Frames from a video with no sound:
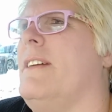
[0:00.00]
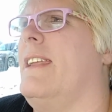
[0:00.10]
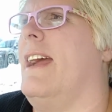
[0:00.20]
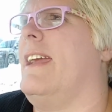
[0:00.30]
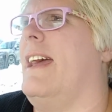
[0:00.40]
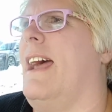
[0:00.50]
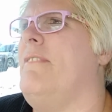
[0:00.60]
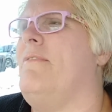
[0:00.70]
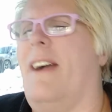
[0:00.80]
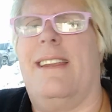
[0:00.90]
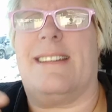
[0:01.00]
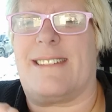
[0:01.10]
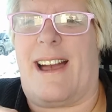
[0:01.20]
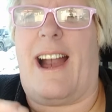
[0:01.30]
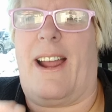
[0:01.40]
And I find it's
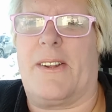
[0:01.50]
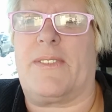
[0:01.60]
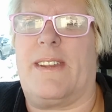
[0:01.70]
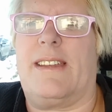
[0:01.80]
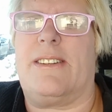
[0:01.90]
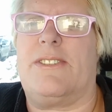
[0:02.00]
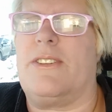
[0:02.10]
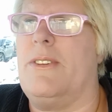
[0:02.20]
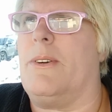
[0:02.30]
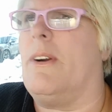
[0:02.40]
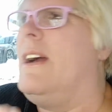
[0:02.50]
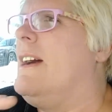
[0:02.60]
a hard thing to do.